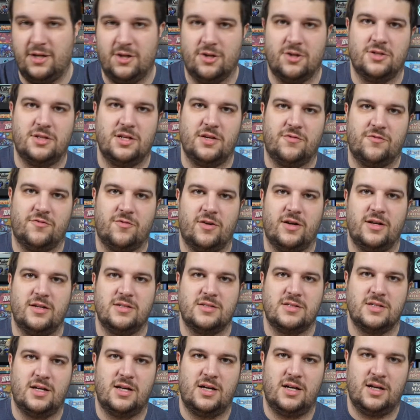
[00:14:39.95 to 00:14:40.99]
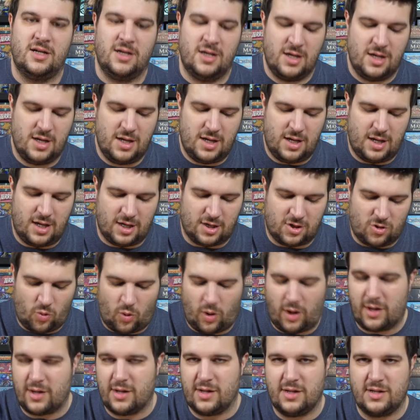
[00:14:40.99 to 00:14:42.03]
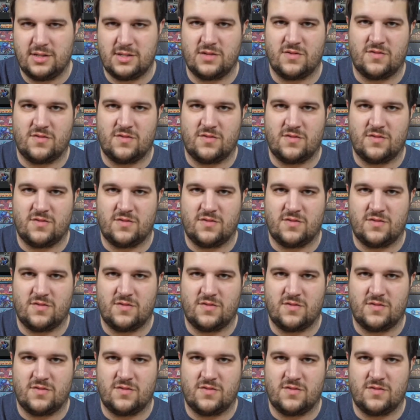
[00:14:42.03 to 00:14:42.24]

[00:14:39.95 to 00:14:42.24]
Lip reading: different quantities